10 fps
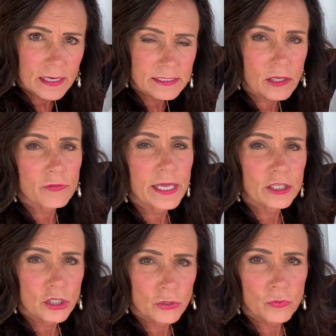so
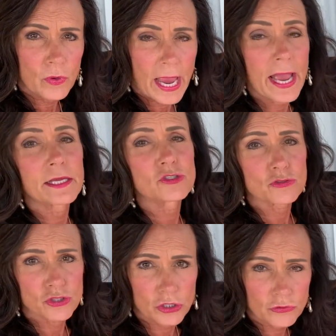that you and your
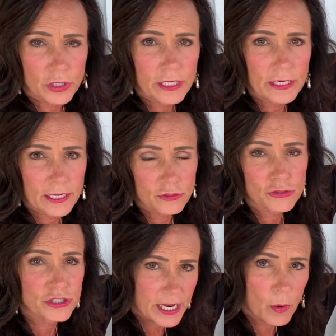children can
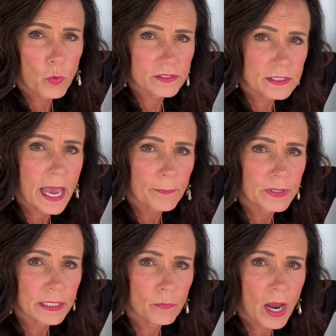understand what's
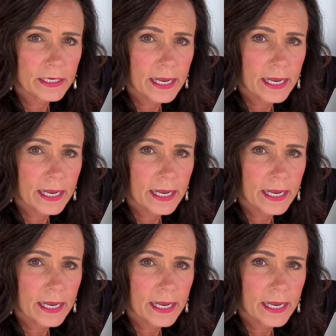happening right